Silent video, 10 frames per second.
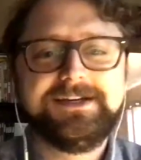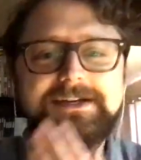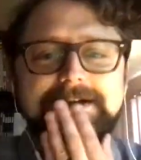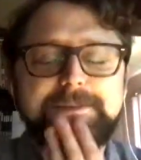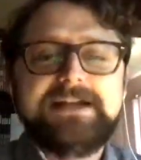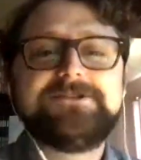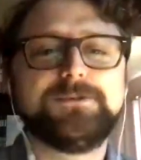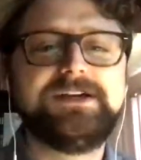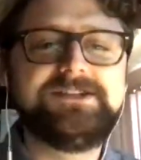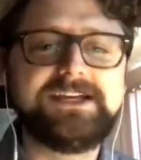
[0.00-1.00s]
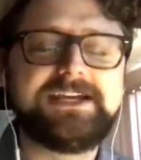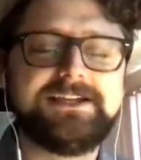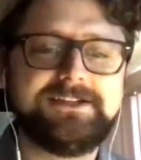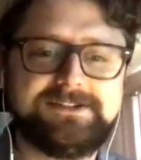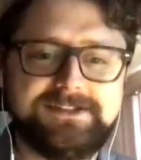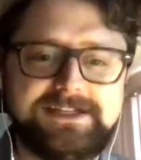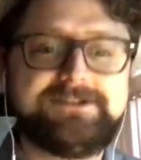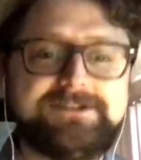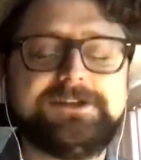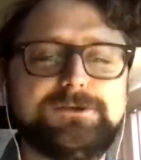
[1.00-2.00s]
it's a ridiculous,
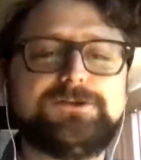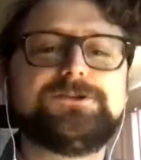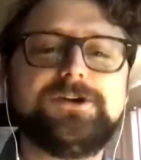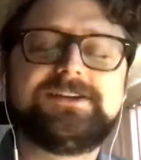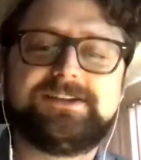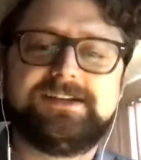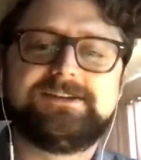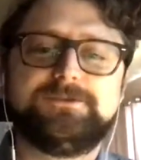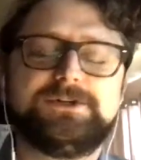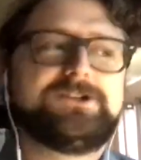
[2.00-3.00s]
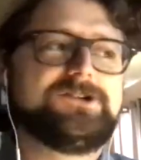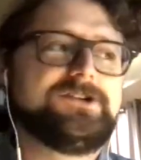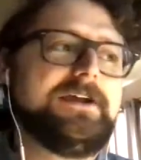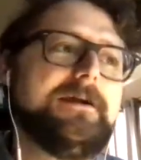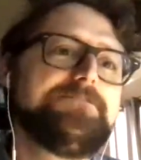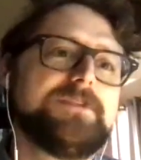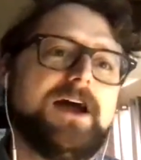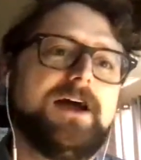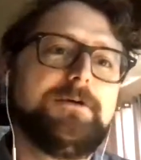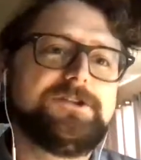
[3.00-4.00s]
there's a certain sense in which
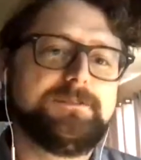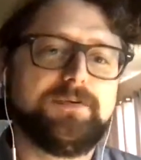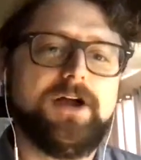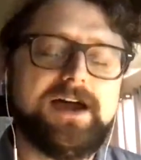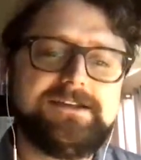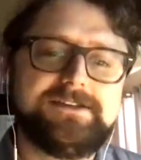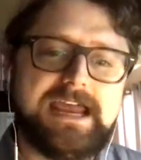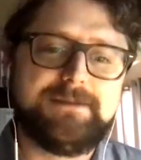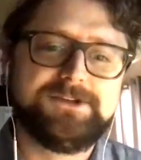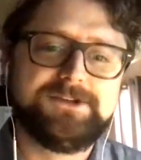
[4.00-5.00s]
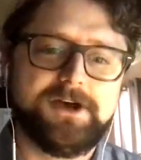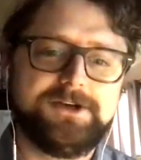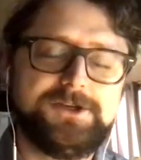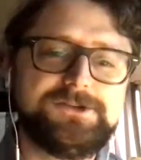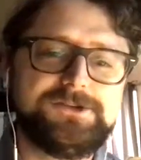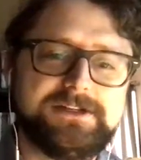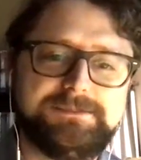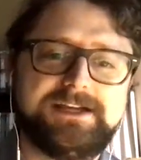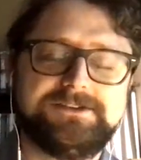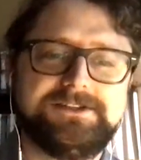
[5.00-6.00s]
I was surprised that Amazon used it
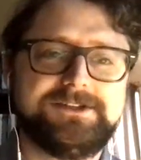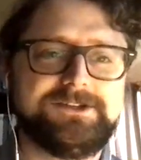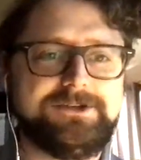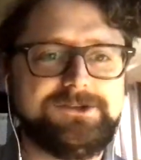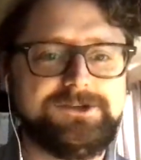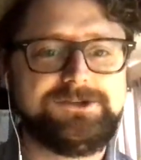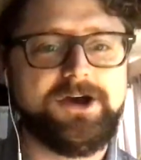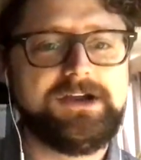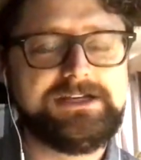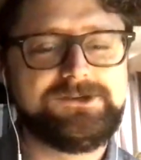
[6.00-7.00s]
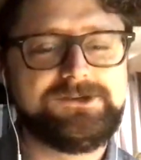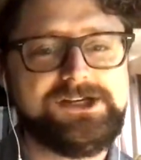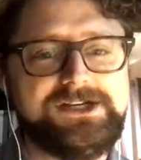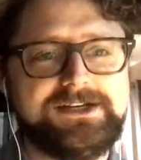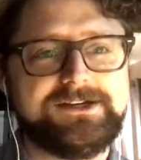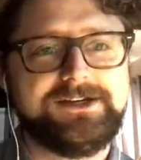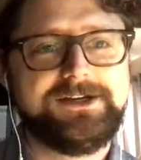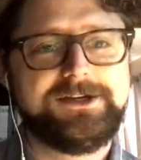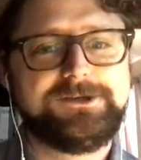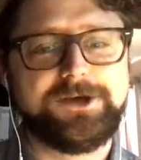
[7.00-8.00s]
because it's such a tongue-in-cheek
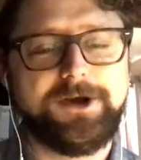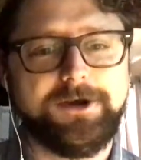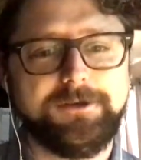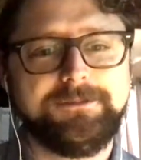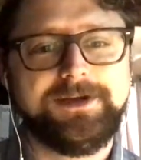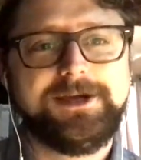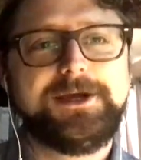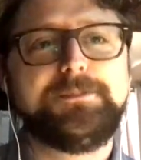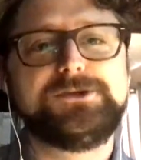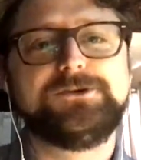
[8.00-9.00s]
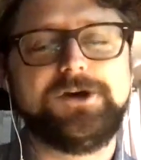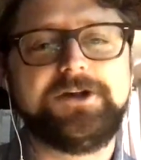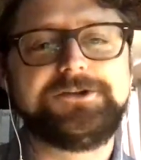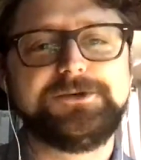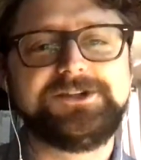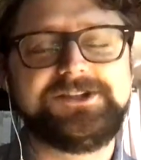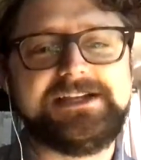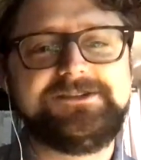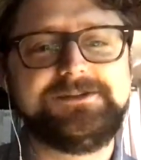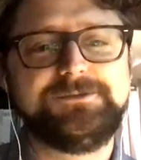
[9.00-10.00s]
term, but there's also a
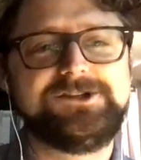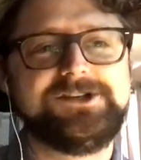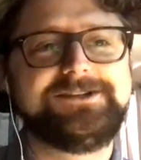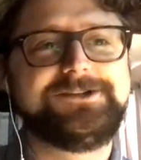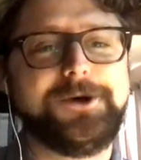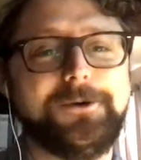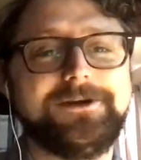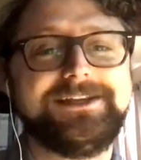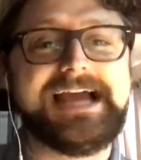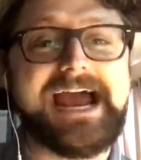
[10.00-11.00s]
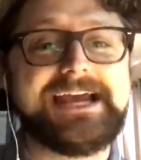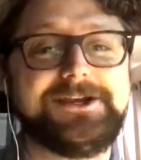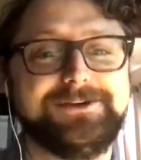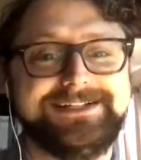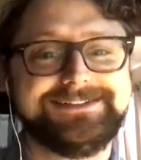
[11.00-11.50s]
sense in which it's a totally accurate